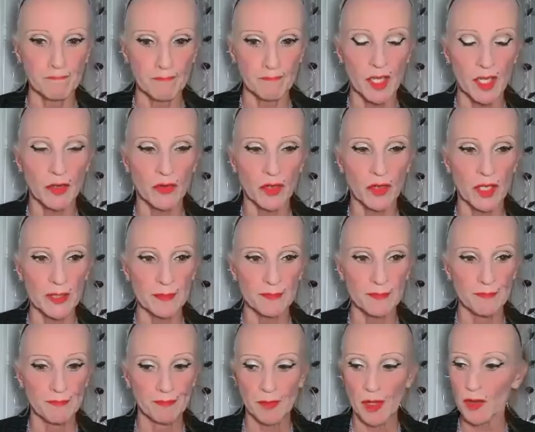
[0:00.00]
Agreed.
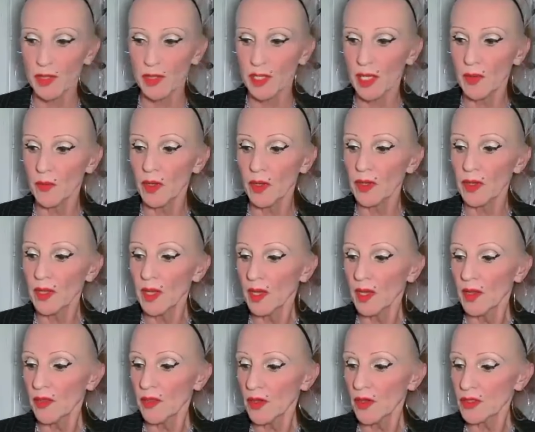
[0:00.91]
Okay, well,
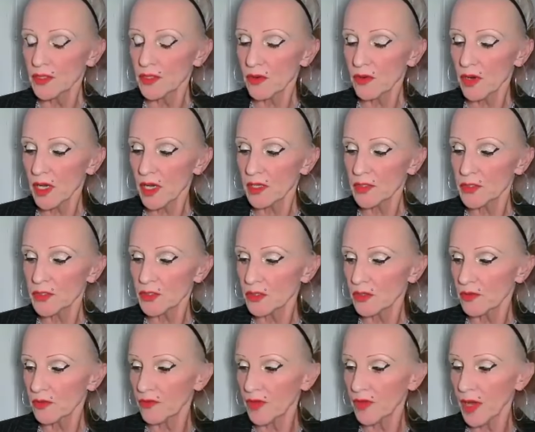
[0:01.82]
those are our sort
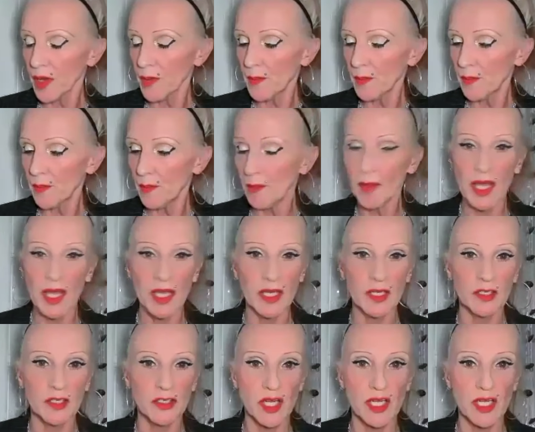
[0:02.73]
of um,
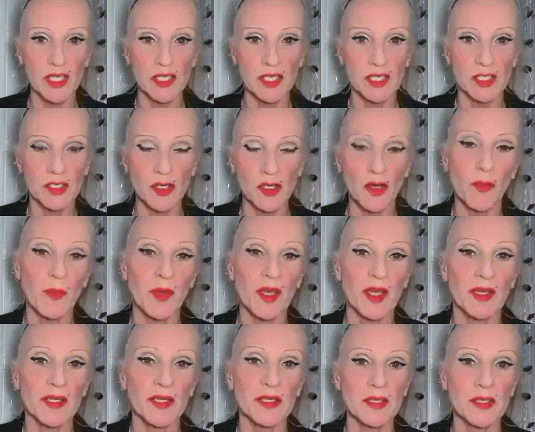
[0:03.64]
main trending
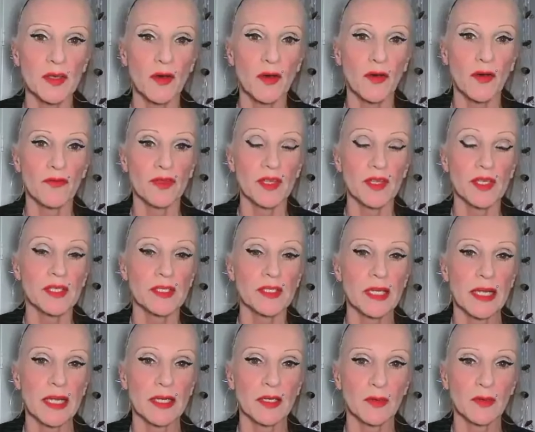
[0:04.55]
topics of this
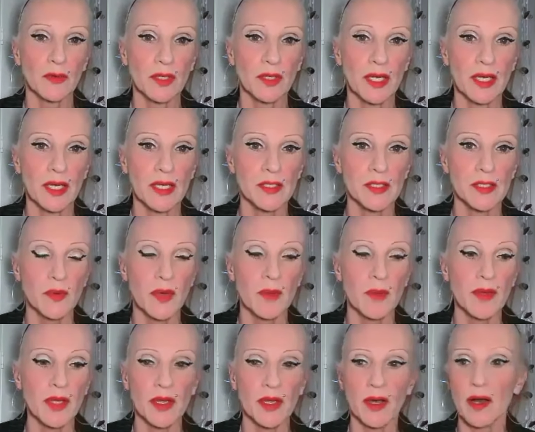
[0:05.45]
Landlord Lens
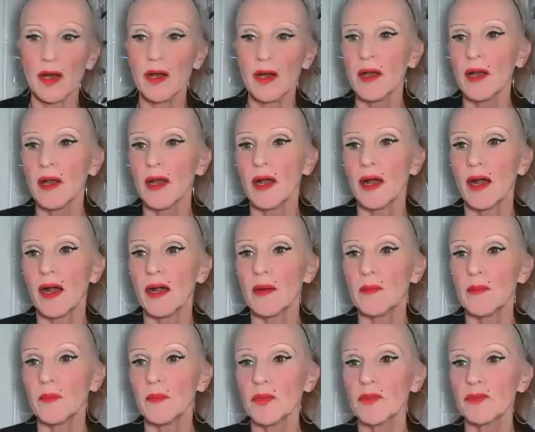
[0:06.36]
webinar.
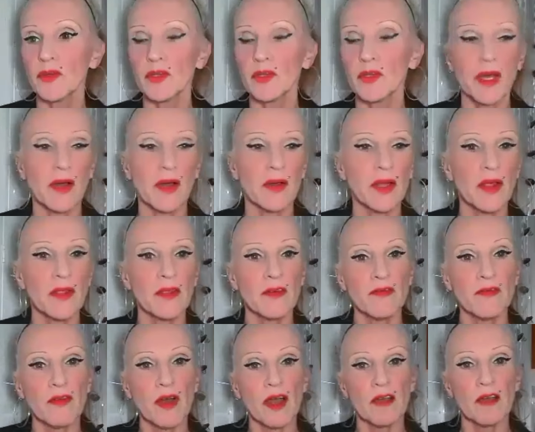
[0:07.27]
Um, we've got about another
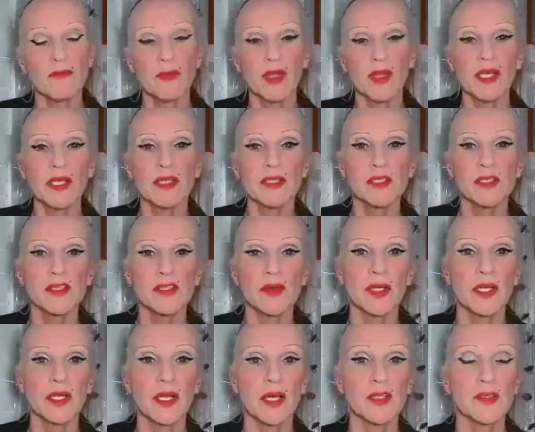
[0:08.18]
five minutes, so
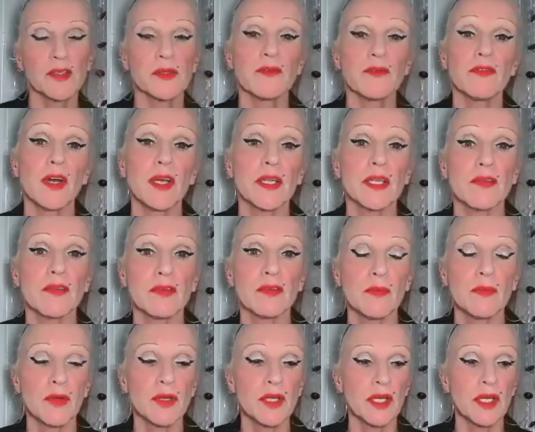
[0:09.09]
I'd like to invite
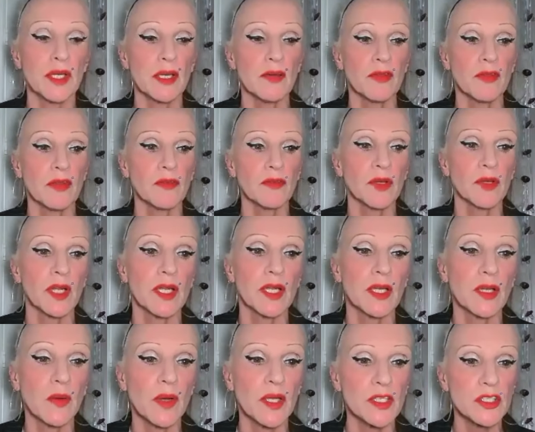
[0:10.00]
everybody, if they've got any
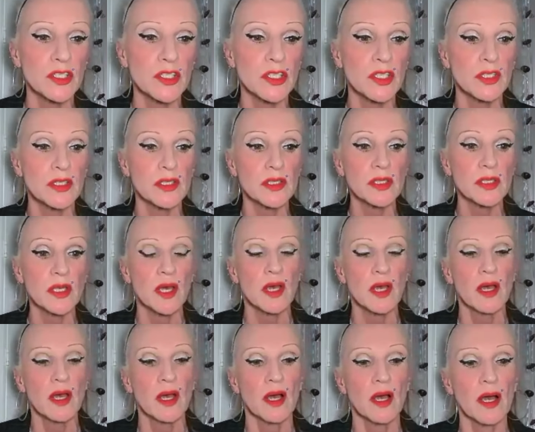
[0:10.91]
questions,
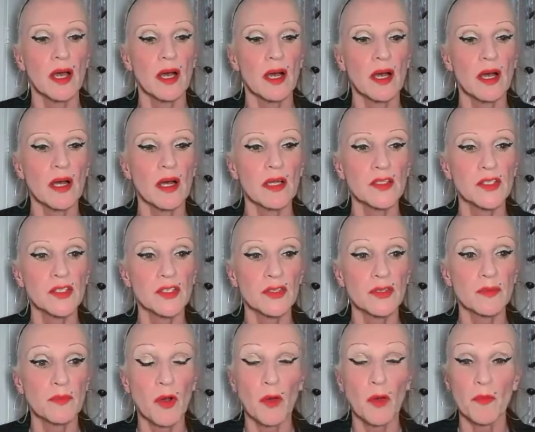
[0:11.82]
uh,
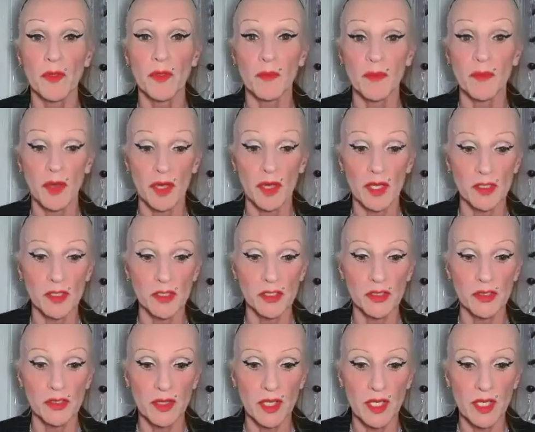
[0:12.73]
to pop them
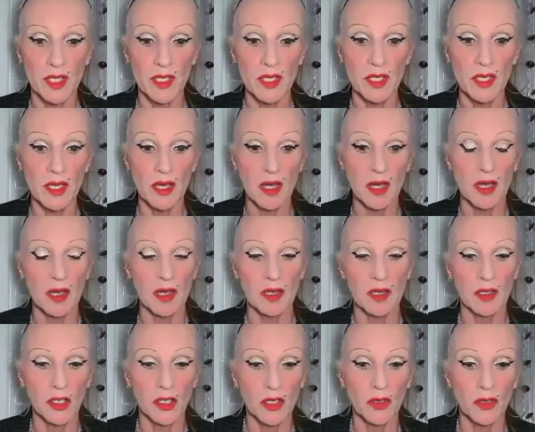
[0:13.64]
into the
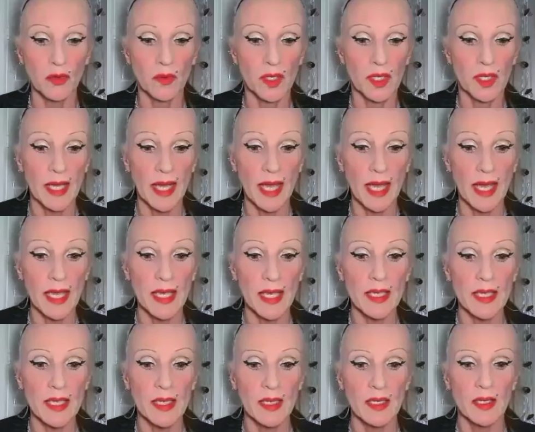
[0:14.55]
uh,
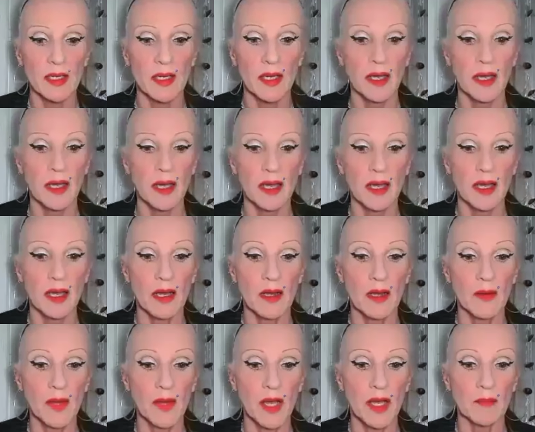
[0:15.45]
Q&A.
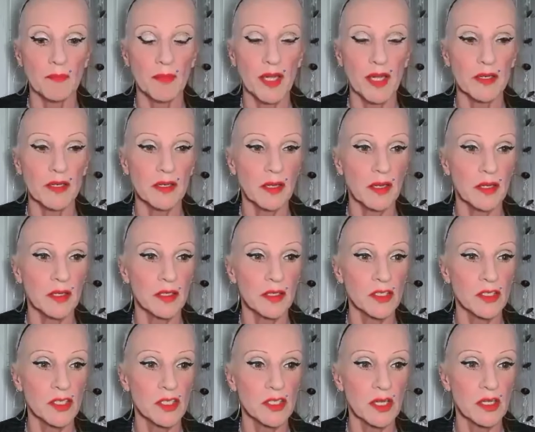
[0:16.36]
Um, and Ben and I
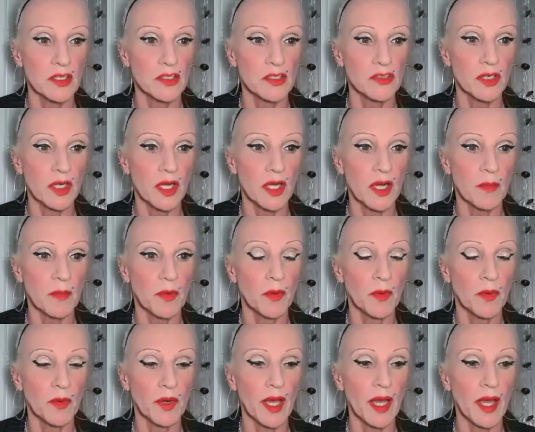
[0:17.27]
can just answer a
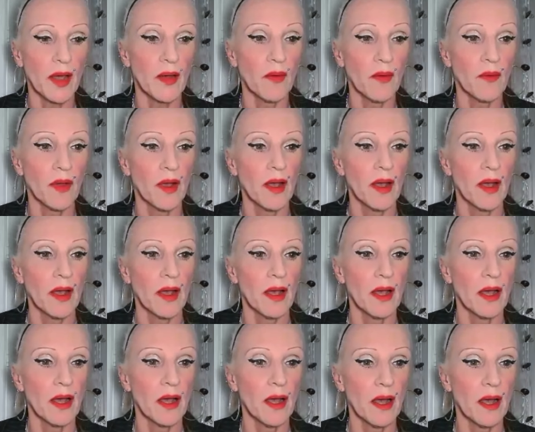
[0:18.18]
couple now.
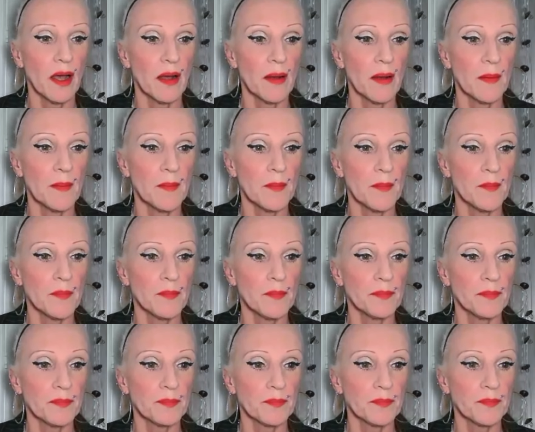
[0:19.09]
Um,
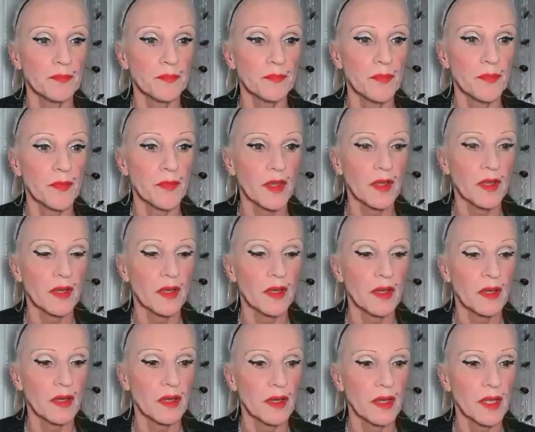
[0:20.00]

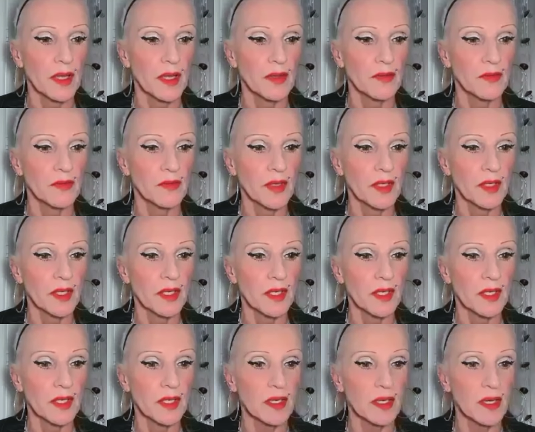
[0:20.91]
let's see. There's one